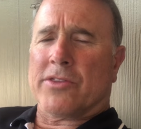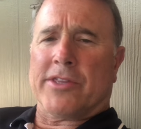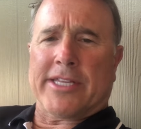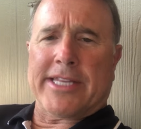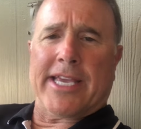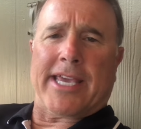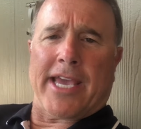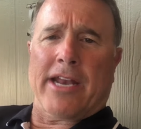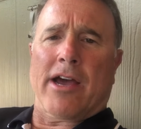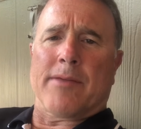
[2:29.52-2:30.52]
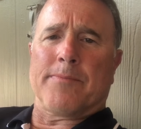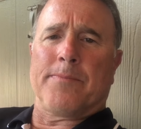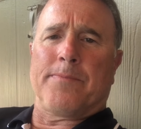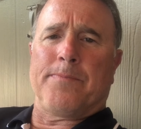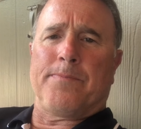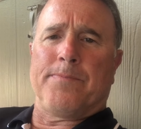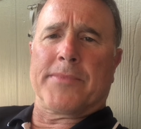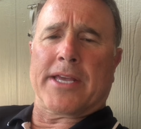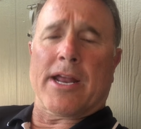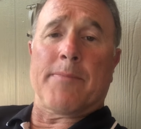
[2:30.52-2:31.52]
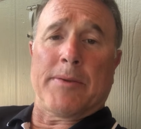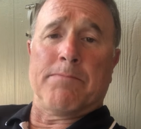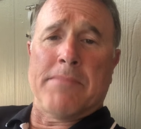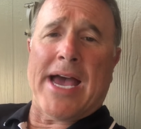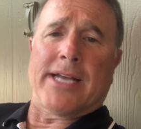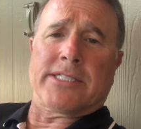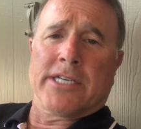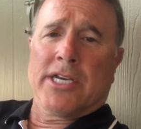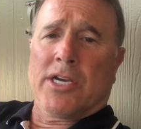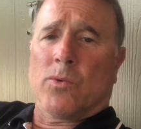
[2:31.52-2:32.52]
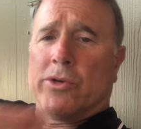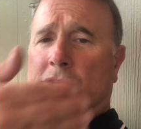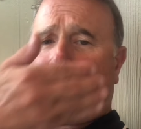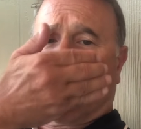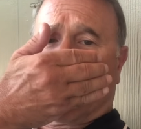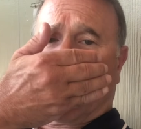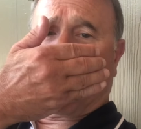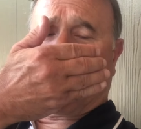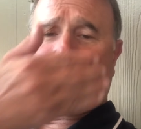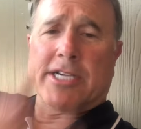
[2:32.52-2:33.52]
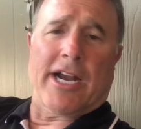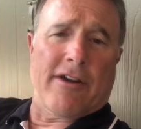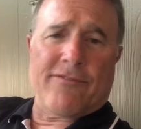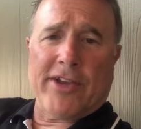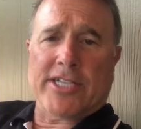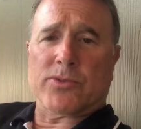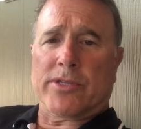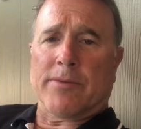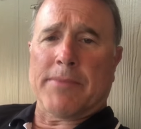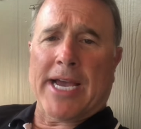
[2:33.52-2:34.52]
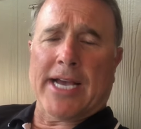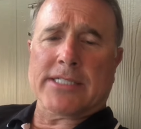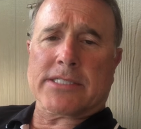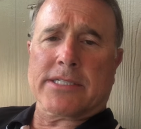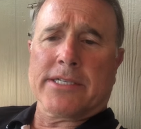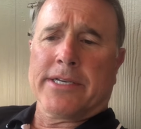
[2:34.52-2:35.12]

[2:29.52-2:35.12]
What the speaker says: that they cannot be met when you cover up an entire face with a mask.